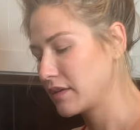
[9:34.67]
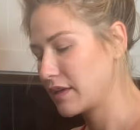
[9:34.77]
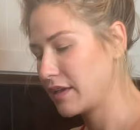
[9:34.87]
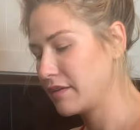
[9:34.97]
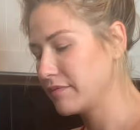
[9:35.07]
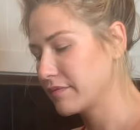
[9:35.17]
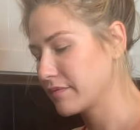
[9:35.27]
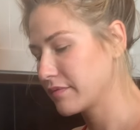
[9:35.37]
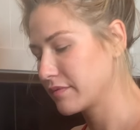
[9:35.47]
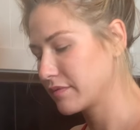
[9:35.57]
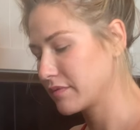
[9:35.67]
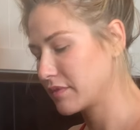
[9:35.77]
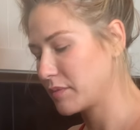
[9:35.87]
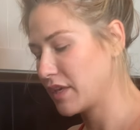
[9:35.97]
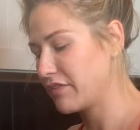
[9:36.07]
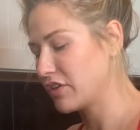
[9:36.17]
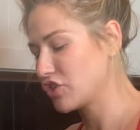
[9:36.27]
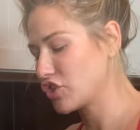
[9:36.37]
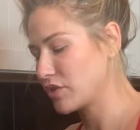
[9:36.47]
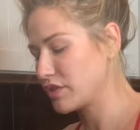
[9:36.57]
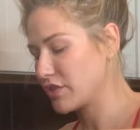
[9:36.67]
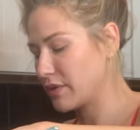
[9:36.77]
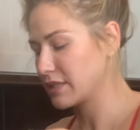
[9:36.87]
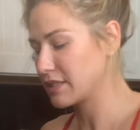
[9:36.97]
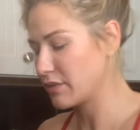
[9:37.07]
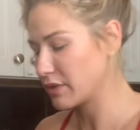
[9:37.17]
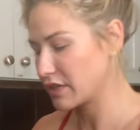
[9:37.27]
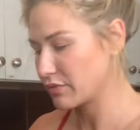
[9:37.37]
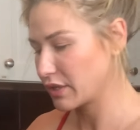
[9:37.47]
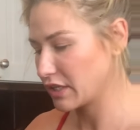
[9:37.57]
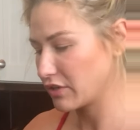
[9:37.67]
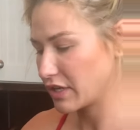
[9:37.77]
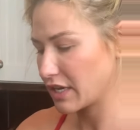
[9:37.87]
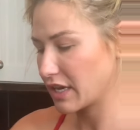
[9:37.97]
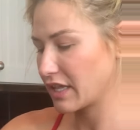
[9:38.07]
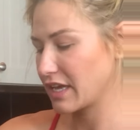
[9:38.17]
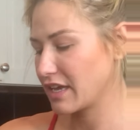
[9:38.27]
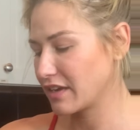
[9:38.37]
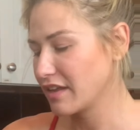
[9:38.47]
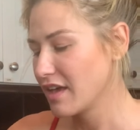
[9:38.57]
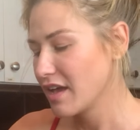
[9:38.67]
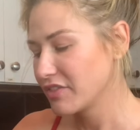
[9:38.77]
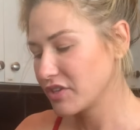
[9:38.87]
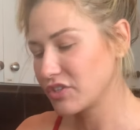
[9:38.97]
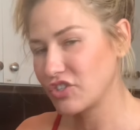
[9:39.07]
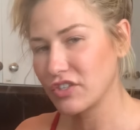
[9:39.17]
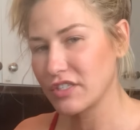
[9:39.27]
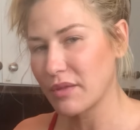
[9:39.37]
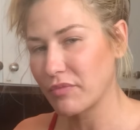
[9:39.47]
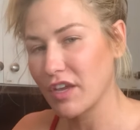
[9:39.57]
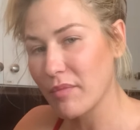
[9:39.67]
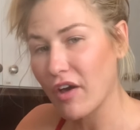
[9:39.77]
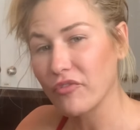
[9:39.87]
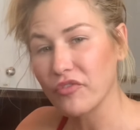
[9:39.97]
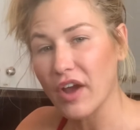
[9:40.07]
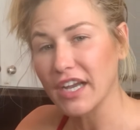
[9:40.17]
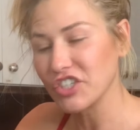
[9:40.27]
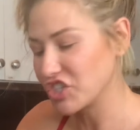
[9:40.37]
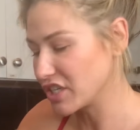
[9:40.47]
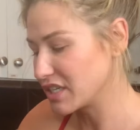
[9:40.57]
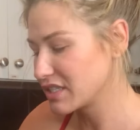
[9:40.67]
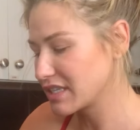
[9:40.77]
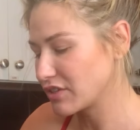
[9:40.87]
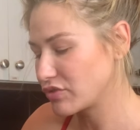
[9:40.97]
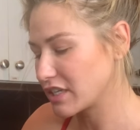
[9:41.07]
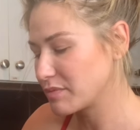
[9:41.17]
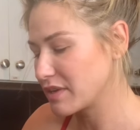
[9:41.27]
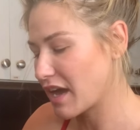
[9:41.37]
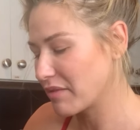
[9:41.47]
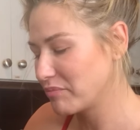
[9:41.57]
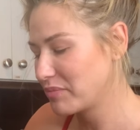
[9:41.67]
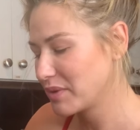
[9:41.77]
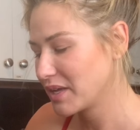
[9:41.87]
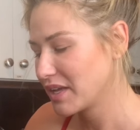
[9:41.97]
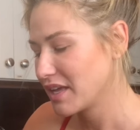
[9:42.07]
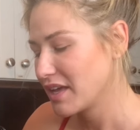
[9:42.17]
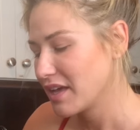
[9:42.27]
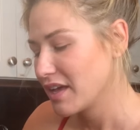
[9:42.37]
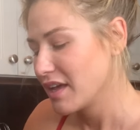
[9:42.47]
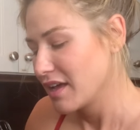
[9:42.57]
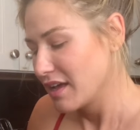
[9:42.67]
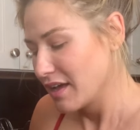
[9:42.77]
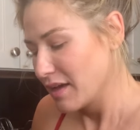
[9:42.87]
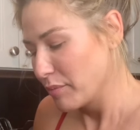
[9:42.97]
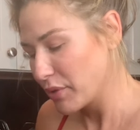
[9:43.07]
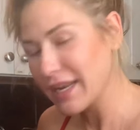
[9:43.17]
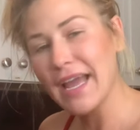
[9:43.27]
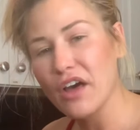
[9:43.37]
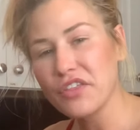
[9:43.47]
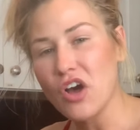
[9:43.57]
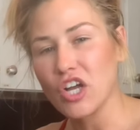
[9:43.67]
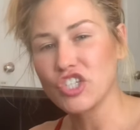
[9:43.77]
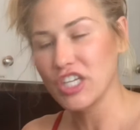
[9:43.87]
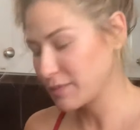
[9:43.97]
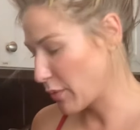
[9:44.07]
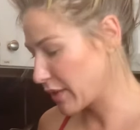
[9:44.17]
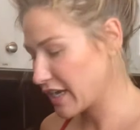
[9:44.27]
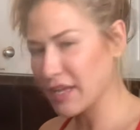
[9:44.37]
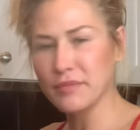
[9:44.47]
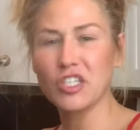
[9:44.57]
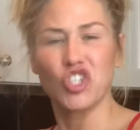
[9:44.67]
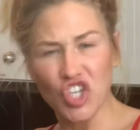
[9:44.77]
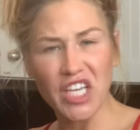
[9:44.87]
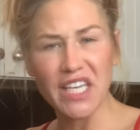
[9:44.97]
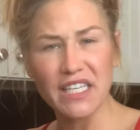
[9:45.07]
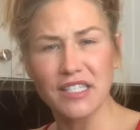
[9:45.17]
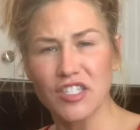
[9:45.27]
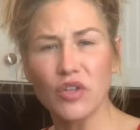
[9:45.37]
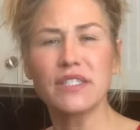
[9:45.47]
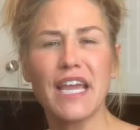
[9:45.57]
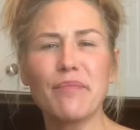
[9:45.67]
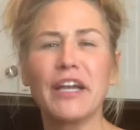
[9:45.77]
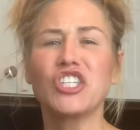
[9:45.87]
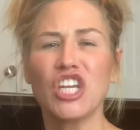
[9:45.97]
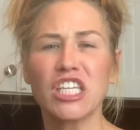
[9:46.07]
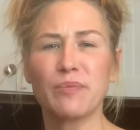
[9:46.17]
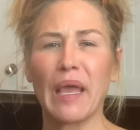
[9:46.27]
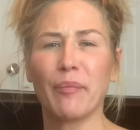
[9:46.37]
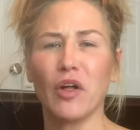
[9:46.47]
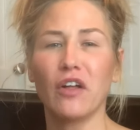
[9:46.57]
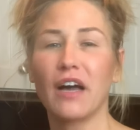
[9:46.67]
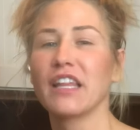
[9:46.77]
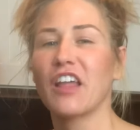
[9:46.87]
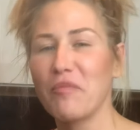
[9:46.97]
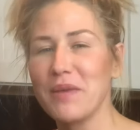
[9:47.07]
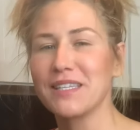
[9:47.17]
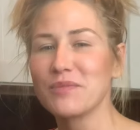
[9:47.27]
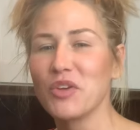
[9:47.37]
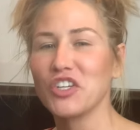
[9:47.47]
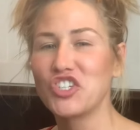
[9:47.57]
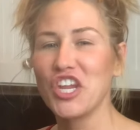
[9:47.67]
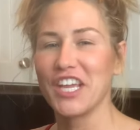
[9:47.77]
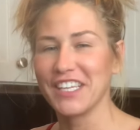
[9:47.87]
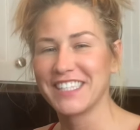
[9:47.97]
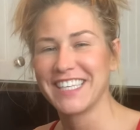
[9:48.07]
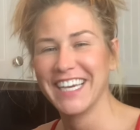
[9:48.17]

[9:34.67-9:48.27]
Okay. Let me give you a show so you can see what they're really looking like. And there's just something about fried cheese. Like, trust me, I'm pretty health conscious, but when it comes to cheese, don't take my cheese, people. I love me some good cheese.